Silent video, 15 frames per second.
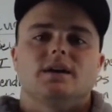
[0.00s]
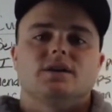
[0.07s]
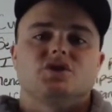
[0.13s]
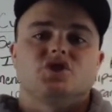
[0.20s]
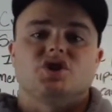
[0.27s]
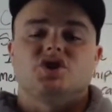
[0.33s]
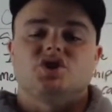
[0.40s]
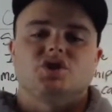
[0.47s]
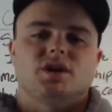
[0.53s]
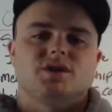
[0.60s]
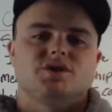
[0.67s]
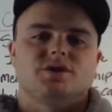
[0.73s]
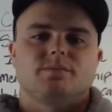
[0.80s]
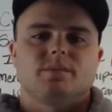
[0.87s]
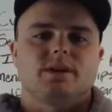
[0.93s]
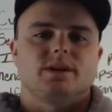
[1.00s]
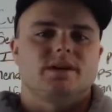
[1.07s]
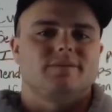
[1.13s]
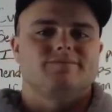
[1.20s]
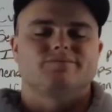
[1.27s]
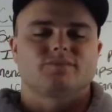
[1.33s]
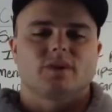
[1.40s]
Is she judging
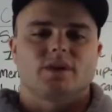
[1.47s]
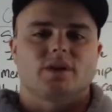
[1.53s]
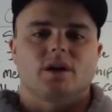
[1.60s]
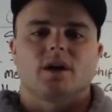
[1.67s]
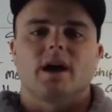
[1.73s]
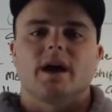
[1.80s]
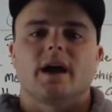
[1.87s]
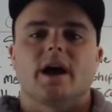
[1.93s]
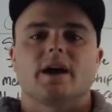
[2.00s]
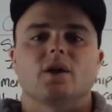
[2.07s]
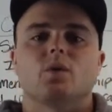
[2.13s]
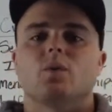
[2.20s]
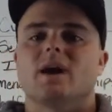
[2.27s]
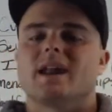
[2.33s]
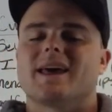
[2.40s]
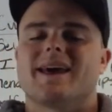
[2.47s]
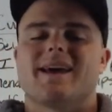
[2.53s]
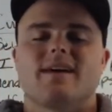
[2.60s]
me? You know, I don't want to